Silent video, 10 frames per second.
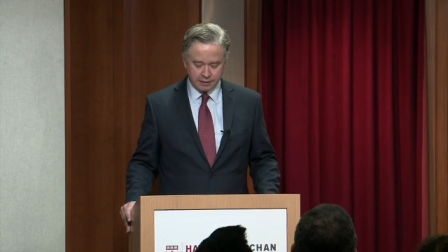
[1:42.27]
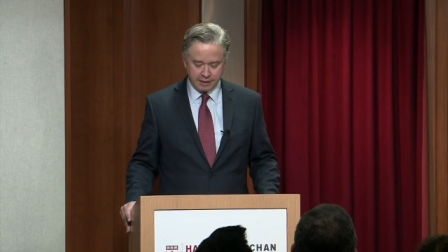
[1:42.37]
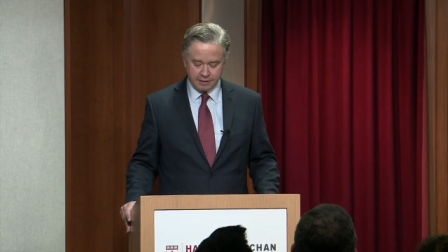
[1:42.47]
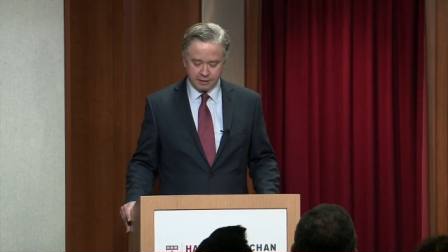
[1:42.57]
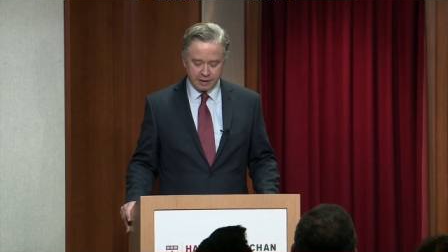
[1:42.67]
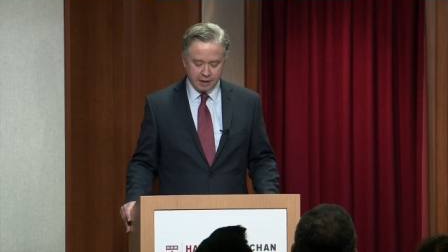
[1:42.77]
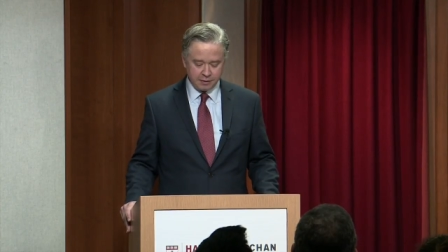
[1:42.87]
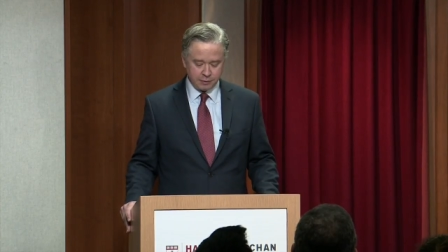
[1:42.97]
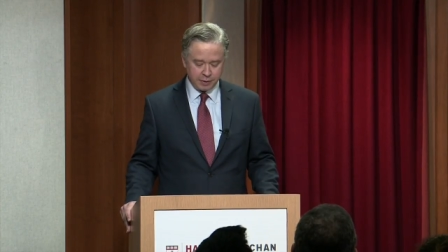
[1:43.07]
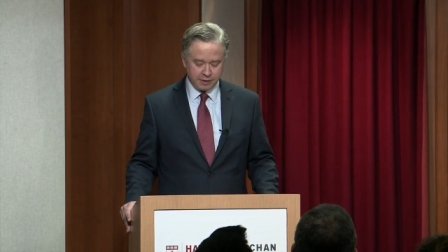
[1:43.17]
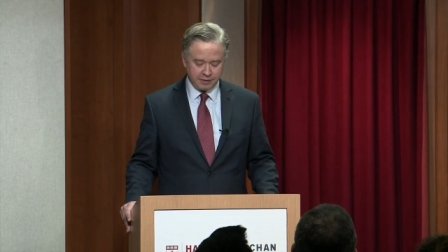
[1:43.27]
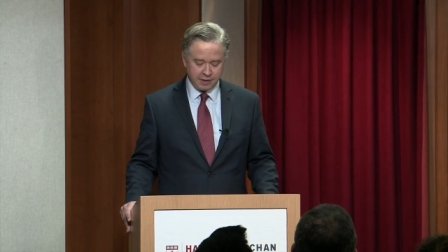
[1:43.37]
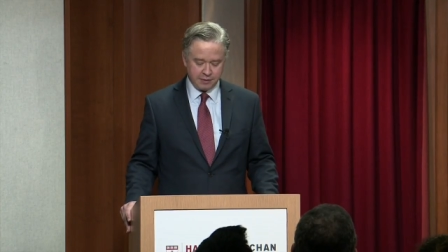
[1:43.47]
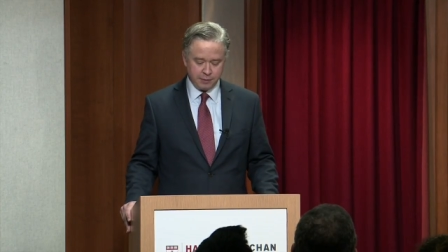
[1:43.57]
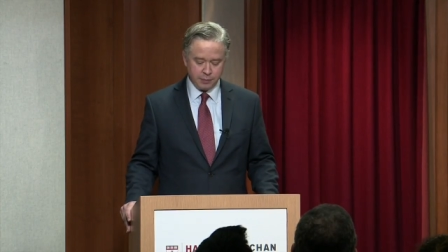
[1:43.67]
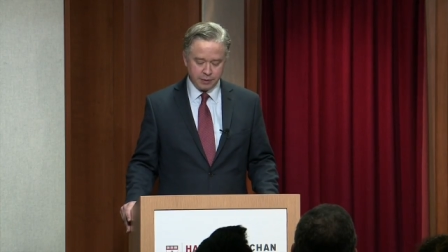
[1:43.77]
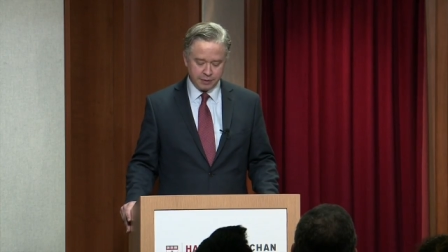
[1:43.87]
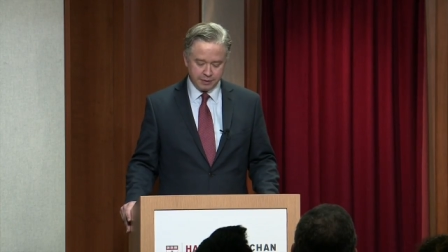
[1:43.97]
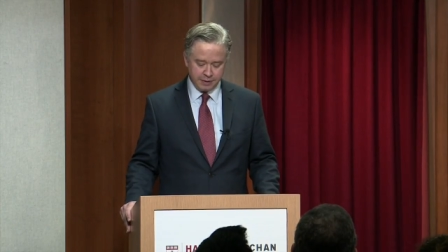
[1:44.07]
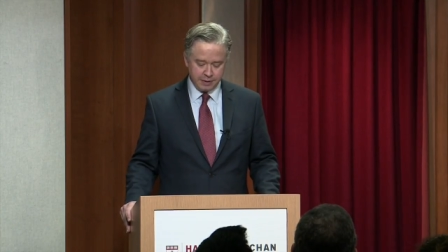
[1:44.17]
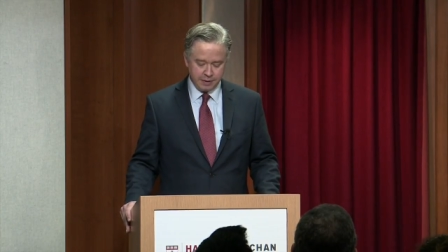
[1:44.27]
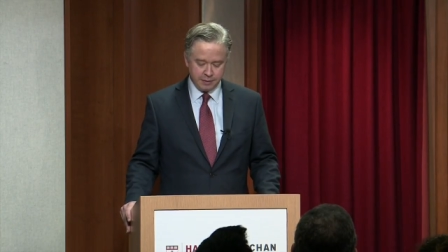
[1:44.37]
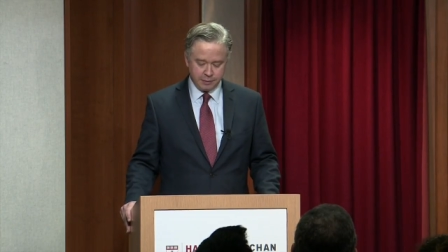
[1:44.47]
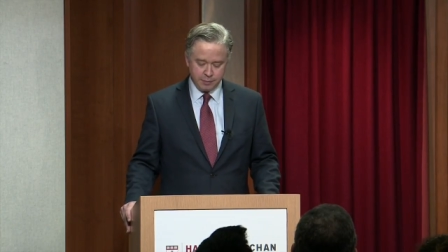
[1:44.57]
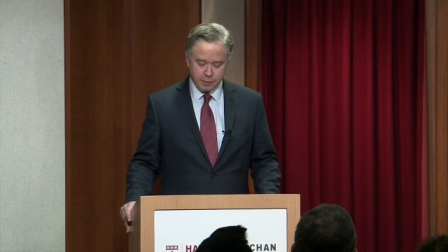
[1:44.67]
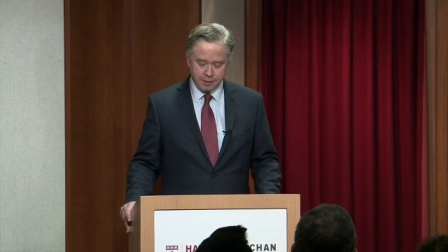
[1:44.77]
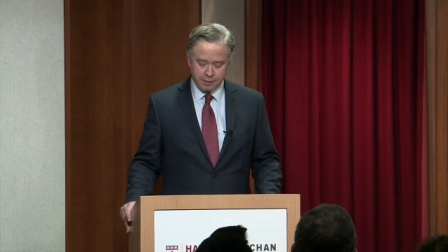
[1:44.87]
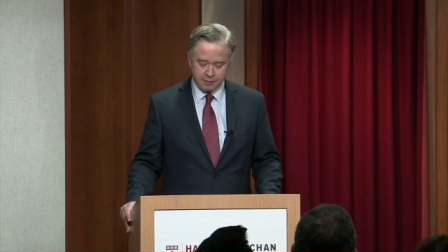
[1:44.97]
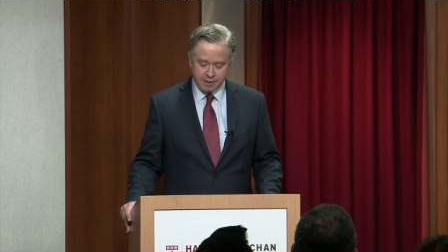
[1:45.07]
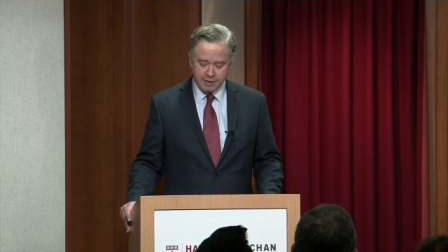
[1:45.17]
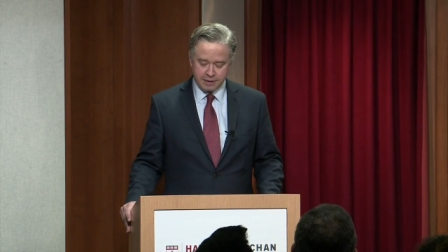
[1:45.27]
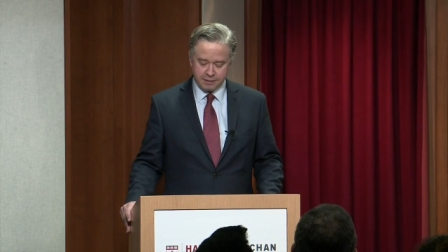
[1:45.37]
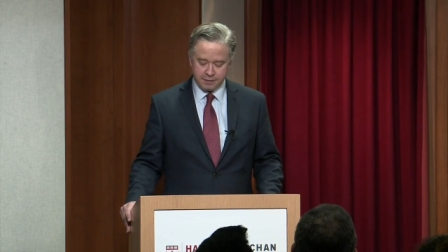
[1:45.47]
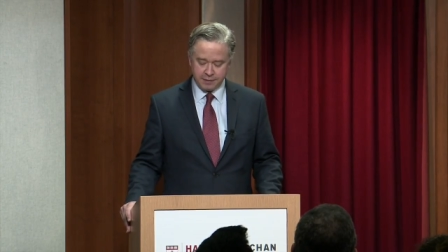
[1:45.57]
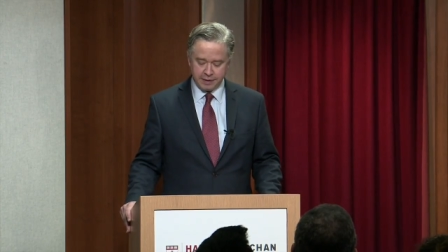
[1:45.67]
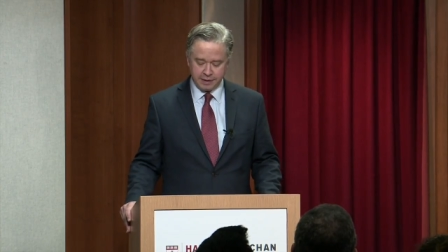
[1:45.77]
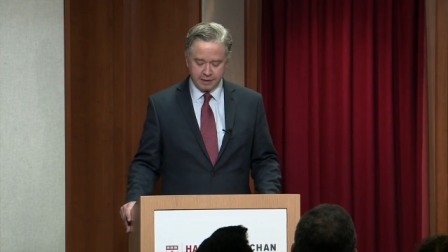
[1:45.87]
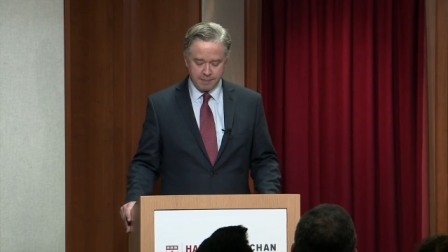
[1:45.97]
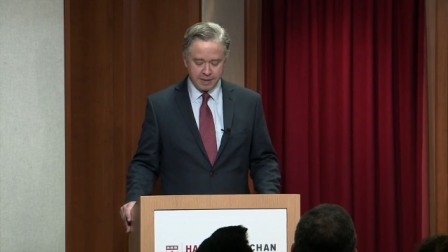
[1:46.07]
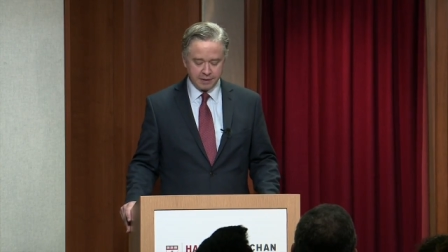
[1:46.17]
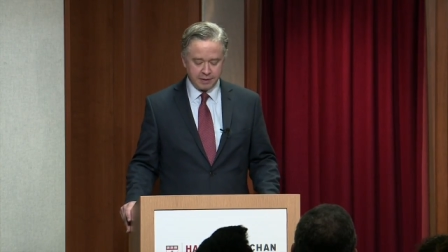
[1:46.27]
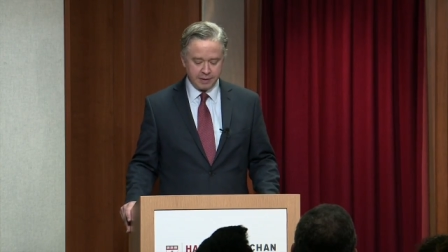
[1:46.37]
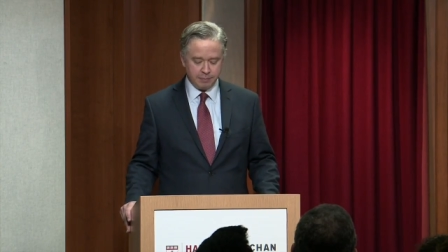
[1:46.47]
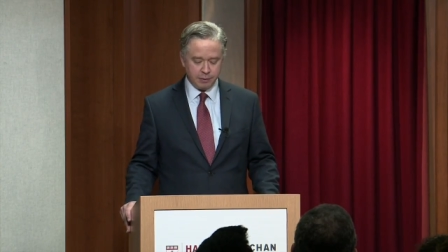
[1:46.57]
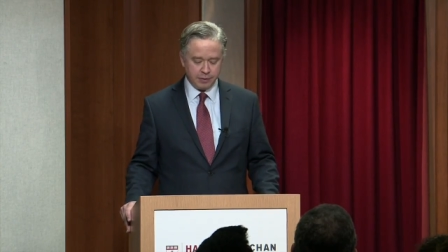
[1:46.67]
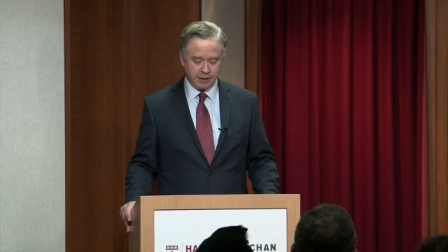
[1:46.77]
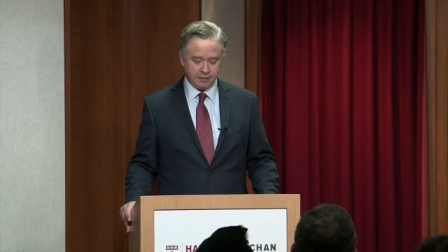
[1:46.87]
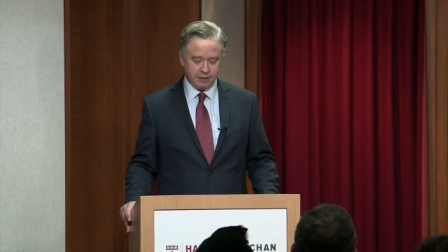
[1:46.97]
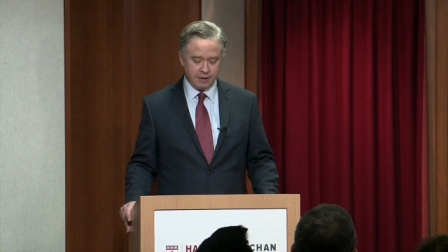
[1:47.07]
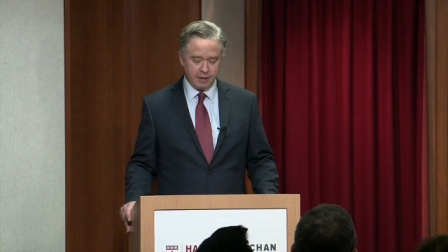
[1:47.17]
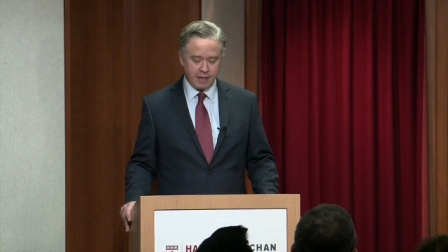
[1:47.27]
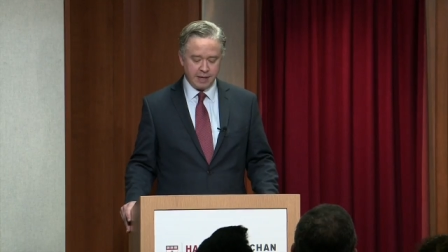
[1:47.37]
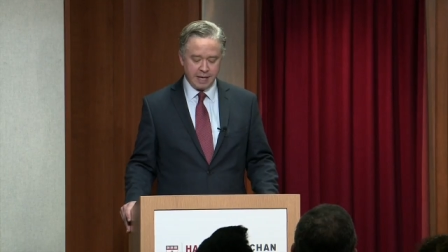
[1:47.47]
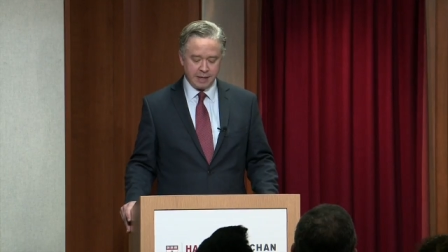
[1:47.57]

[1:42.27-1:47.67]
leading the largest organization in the world with more than 3 million civilian and military employees and